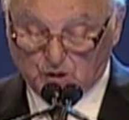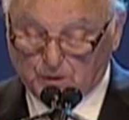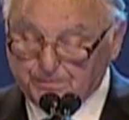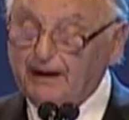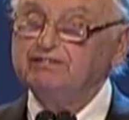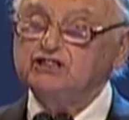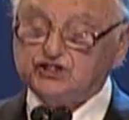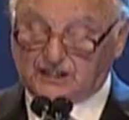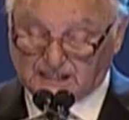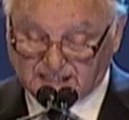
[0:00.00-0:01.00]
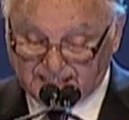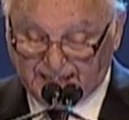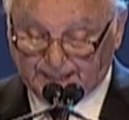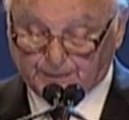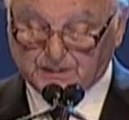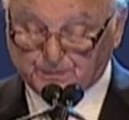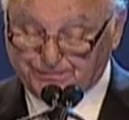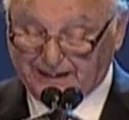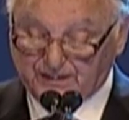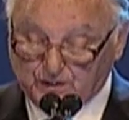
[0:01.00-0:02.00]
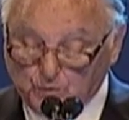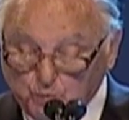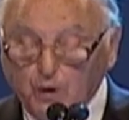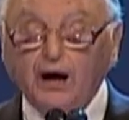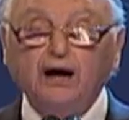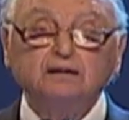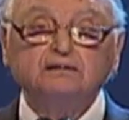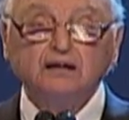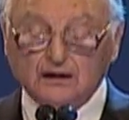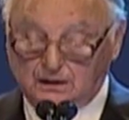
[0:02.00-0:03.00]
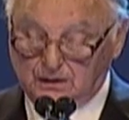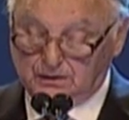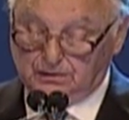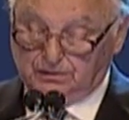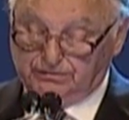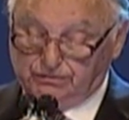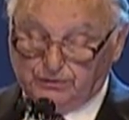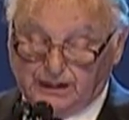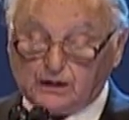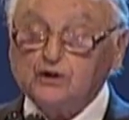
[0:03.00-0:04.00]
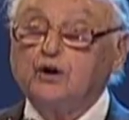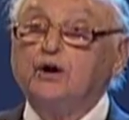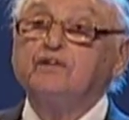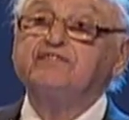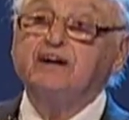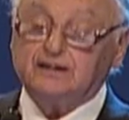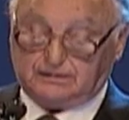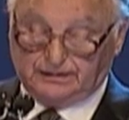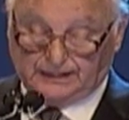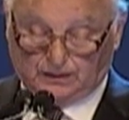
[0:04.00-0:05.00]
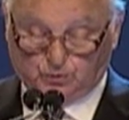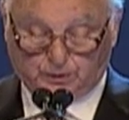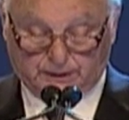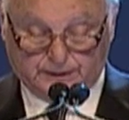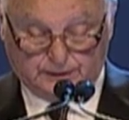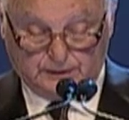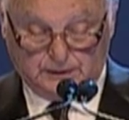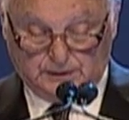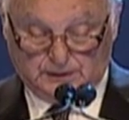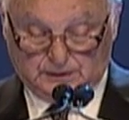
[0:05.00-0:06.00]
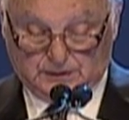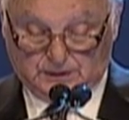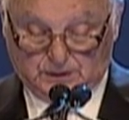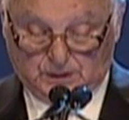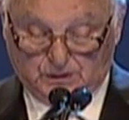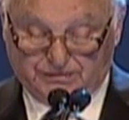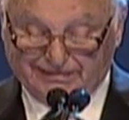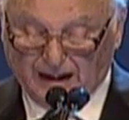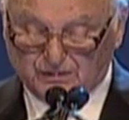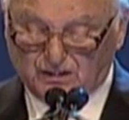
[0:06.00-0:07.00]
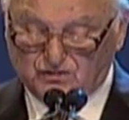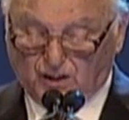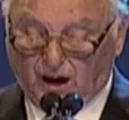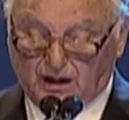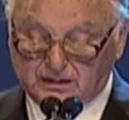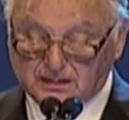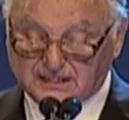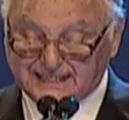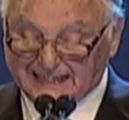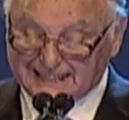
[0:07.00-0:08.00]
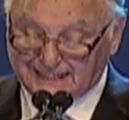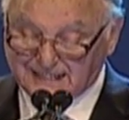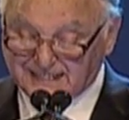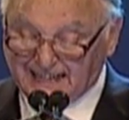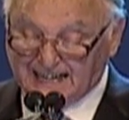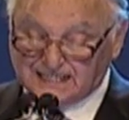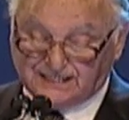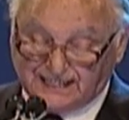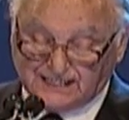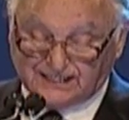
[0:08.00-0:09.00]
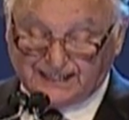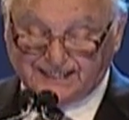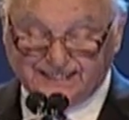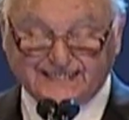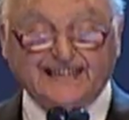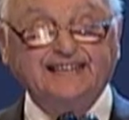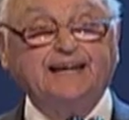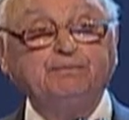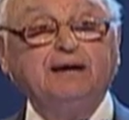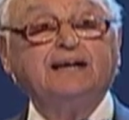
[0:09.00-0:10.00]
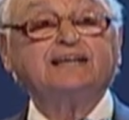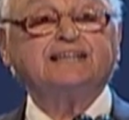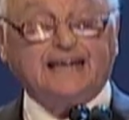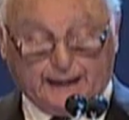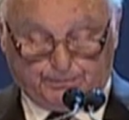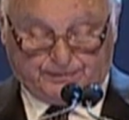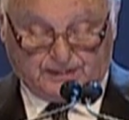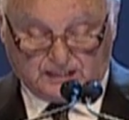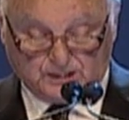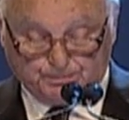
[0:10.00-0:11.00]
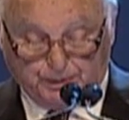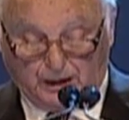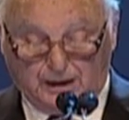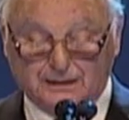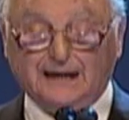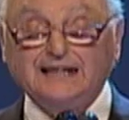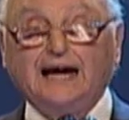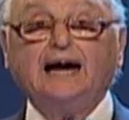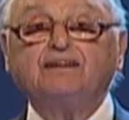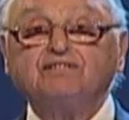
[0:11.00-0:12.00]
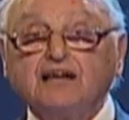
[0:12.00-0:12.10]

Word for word: Lubavitch Hasidim spread the word through their covert network. Throughout the darkest Stalinist days, these Hasidim kept the spark alive.